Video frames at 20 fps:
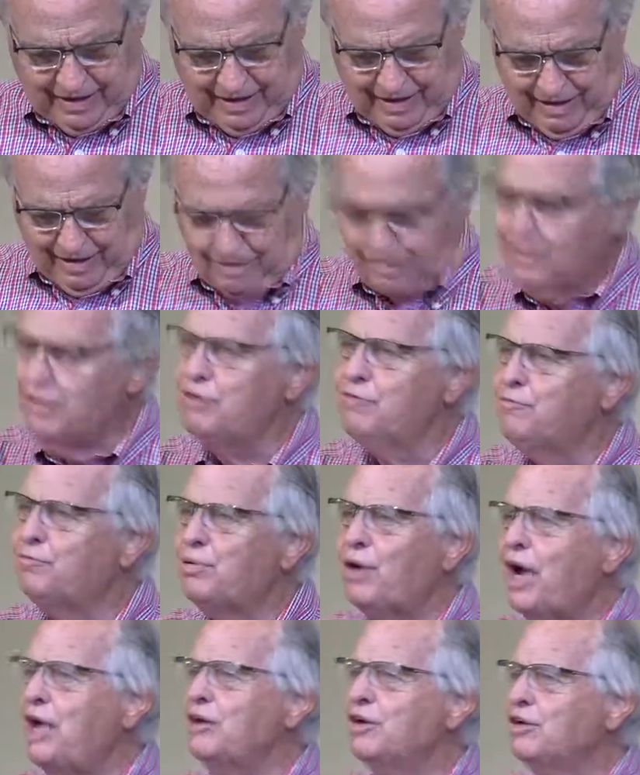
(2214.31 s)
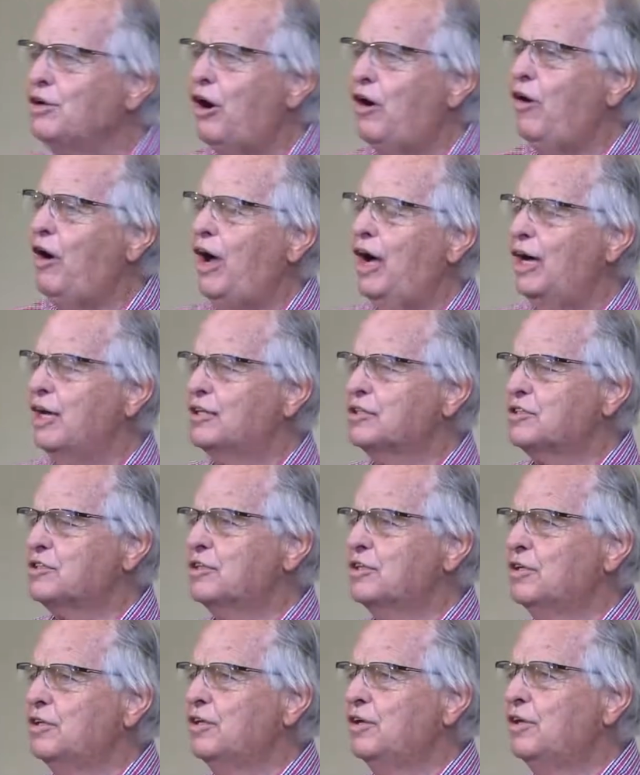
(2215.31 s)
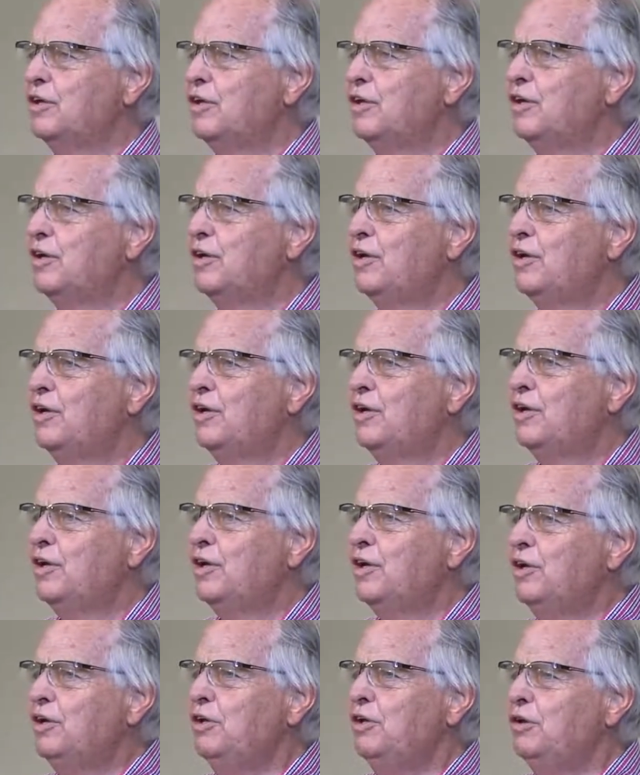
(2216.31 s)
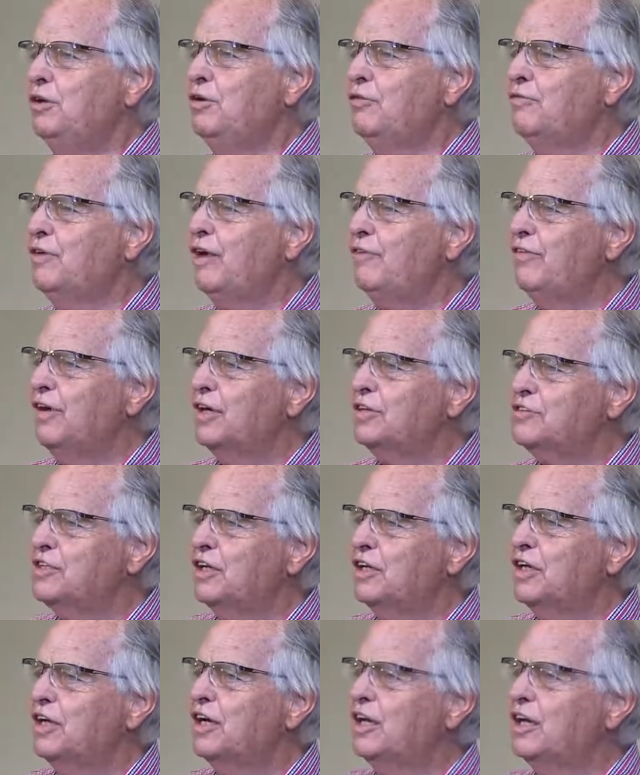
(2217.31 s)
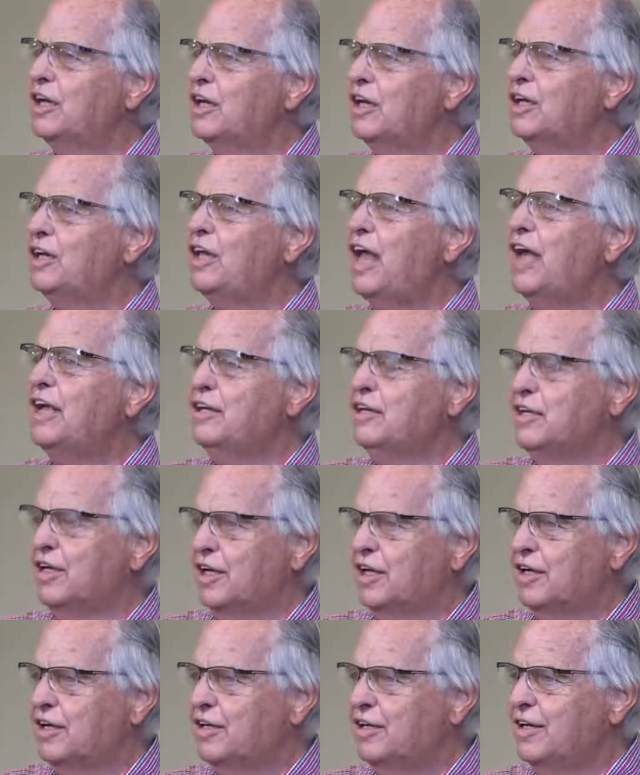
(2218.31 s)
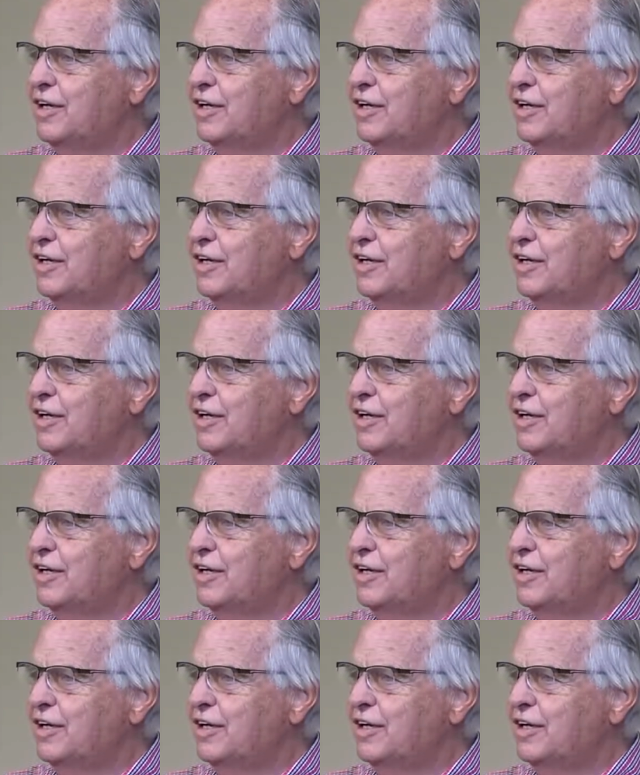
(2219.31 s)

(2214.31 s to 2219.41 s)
You've brightened our eyes. You've given us a little lightning